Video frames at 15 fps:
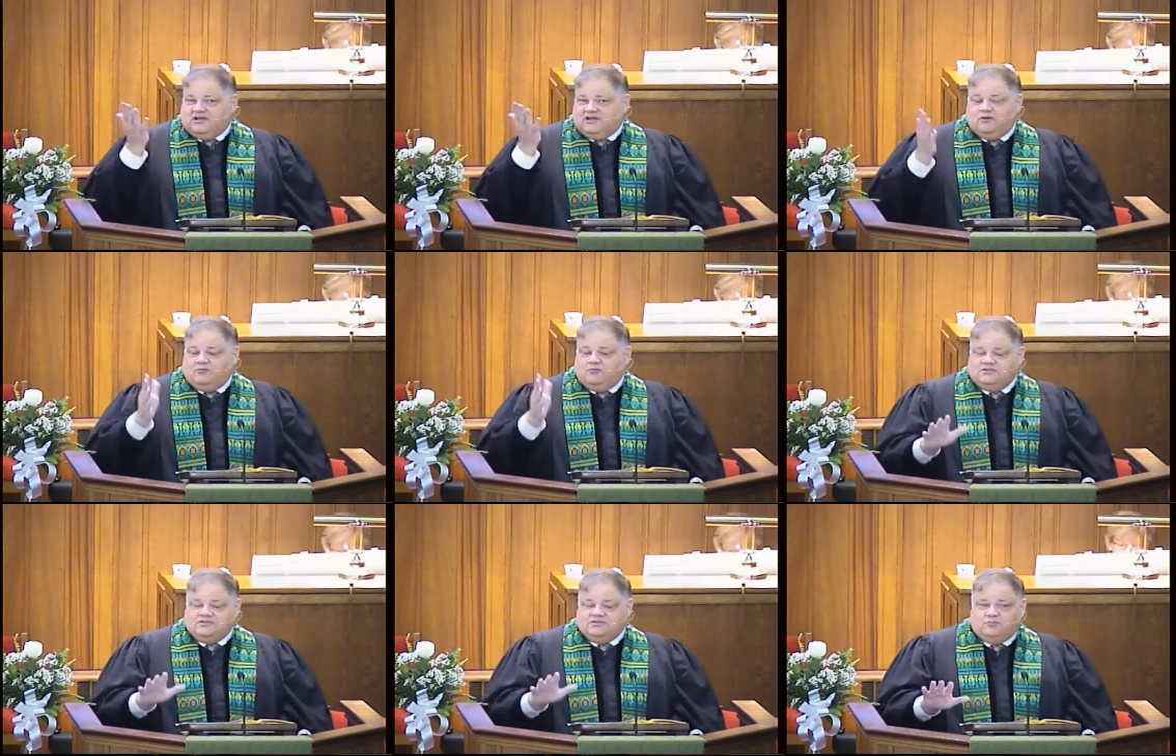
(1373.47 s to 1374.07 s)
I would
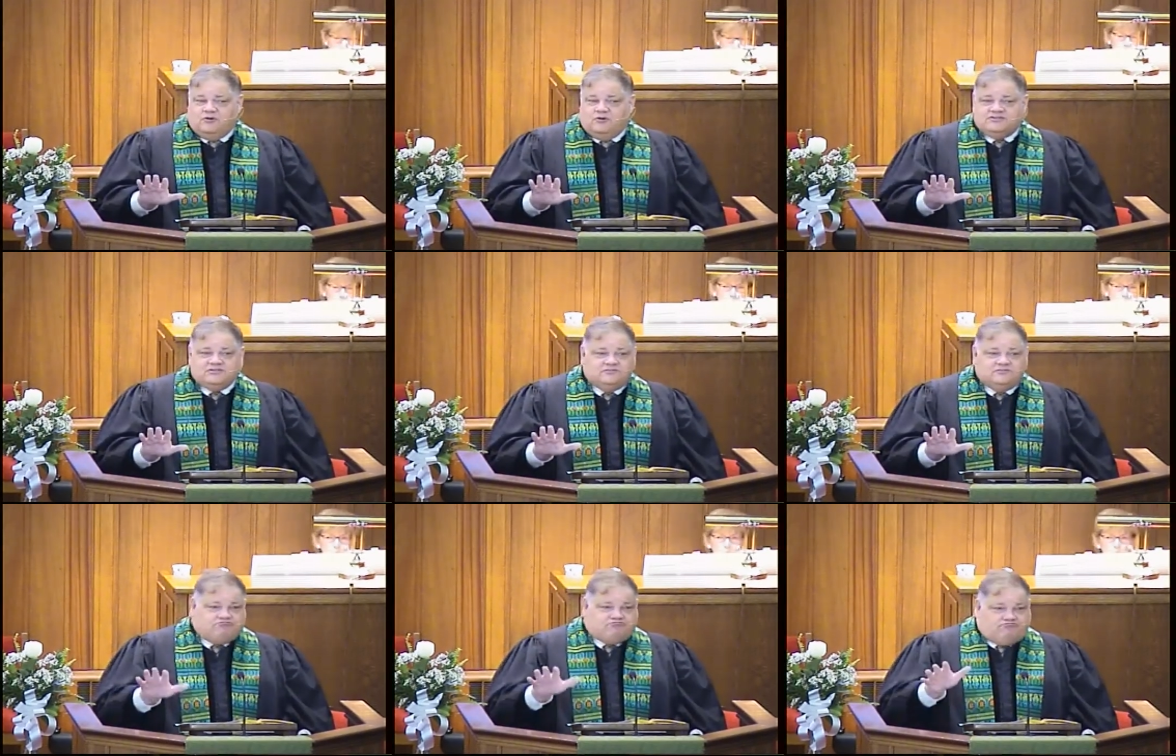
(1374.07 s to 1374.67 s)
express
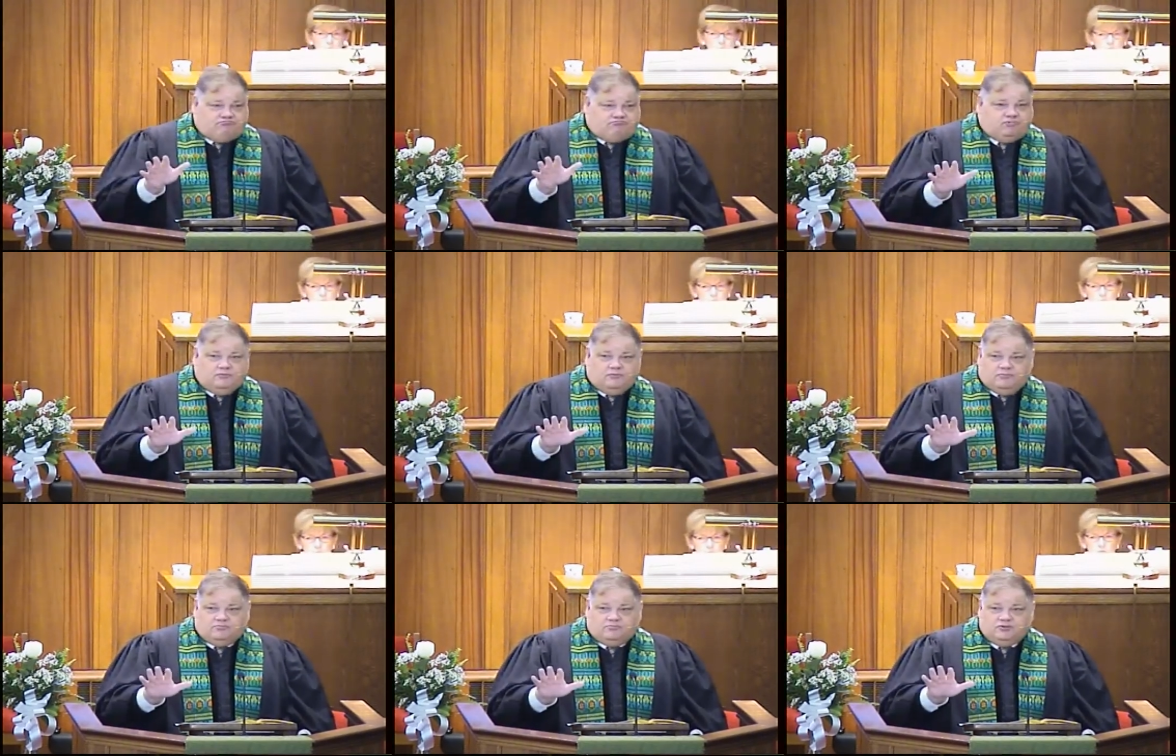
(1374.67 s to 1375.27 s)
it,
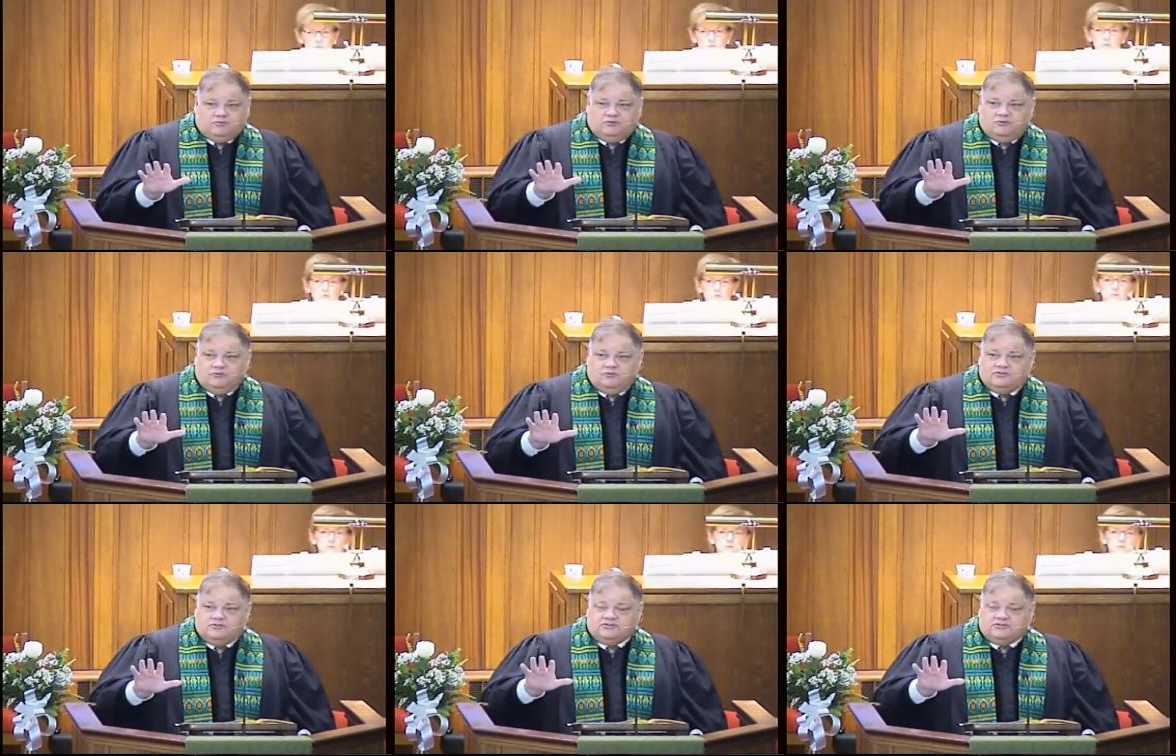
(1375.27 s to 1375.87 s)
I'm sure you
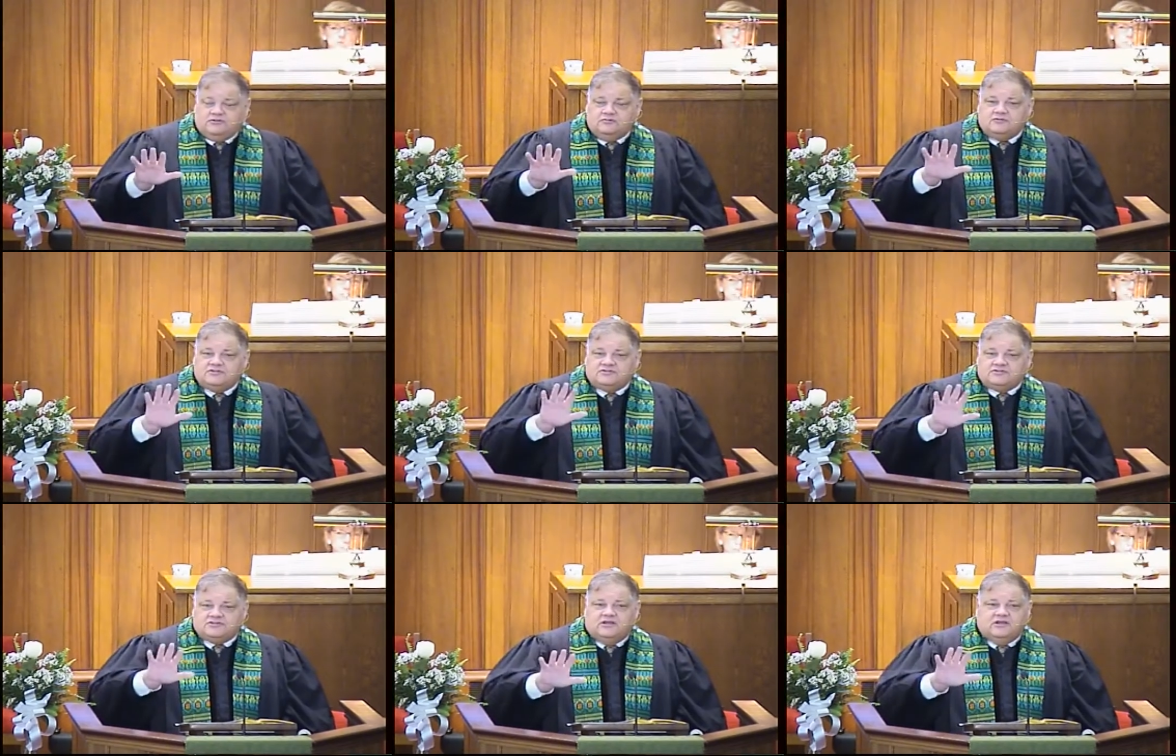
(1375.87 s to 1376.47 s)
would too, in
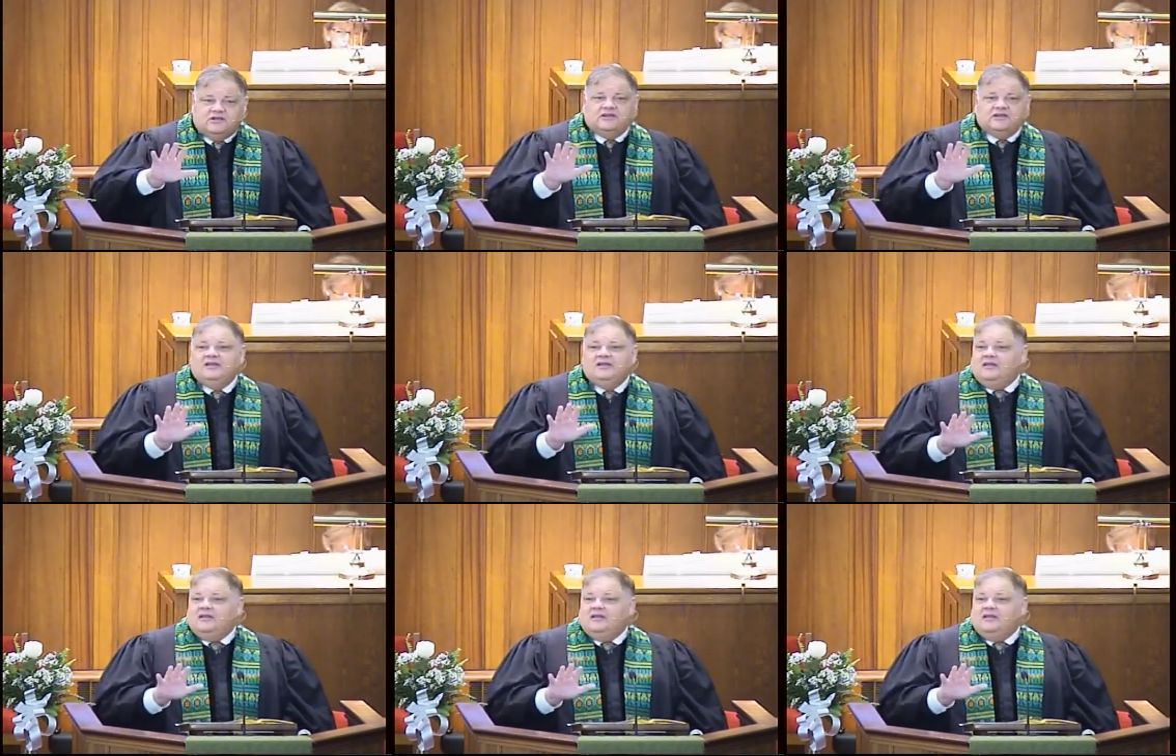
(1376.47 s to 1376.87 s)
saying,